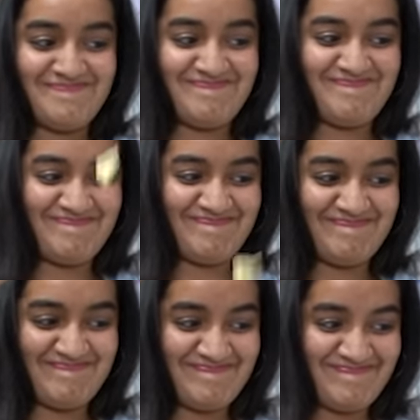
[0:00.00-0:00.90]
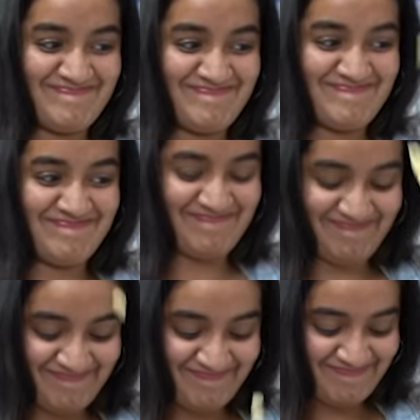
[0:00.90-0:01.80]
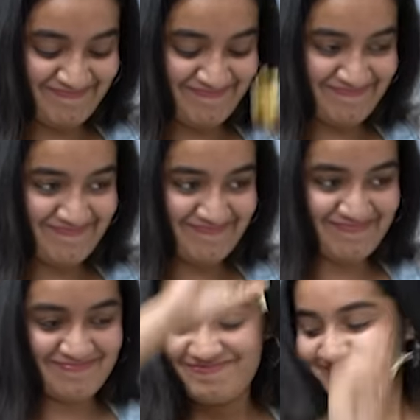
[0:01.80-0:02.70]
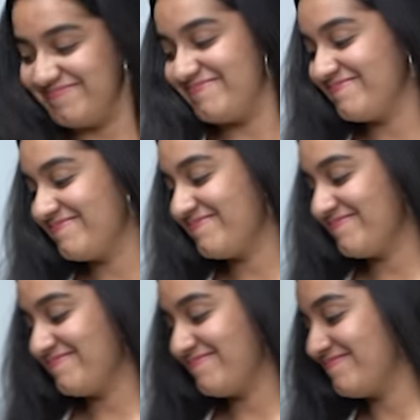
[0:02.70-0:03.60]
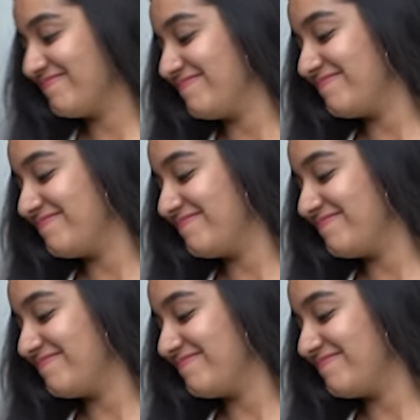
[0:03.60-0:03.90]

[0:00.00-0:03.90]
(silence)